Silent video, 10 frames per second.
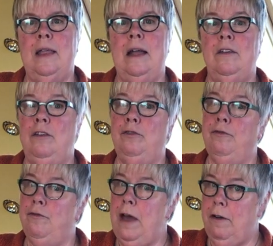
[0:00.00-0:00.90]
that is
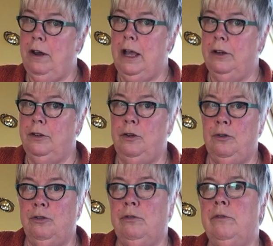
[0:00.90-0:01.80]
very
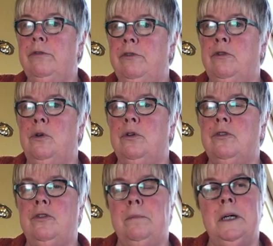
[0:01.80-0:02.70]
unusual for
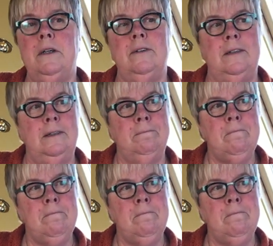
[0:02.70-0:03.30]
Tomartin.